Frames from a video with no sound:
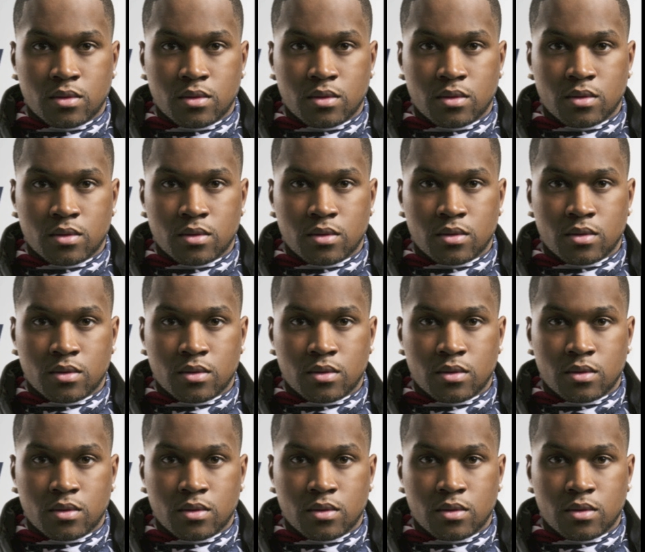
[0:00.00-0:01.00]

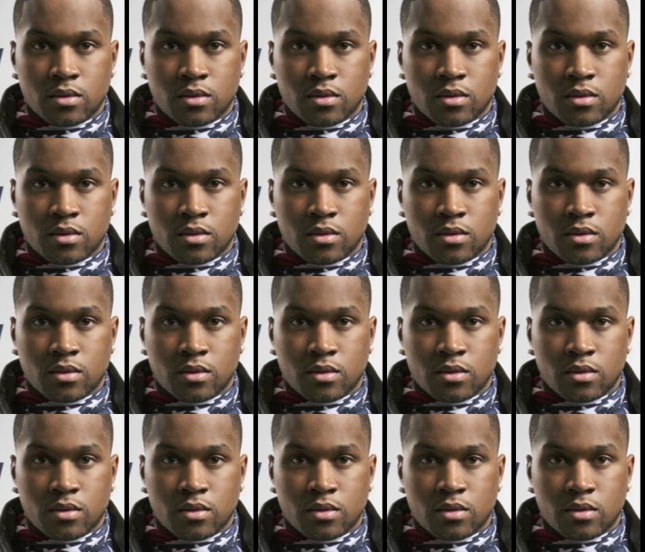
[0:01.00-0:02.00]

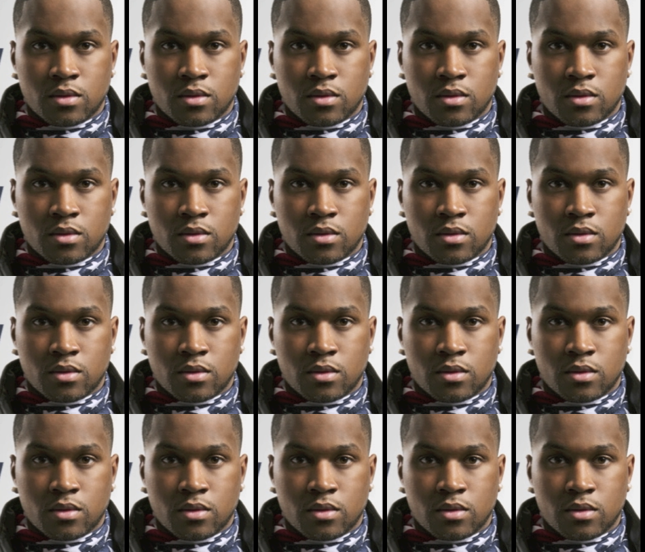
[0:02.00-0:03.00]

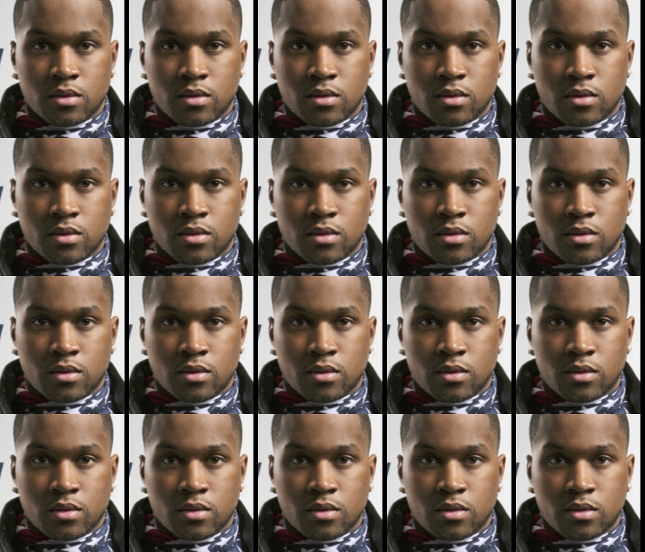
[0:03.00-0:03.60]
The face doesn't move, so there is nothing to read.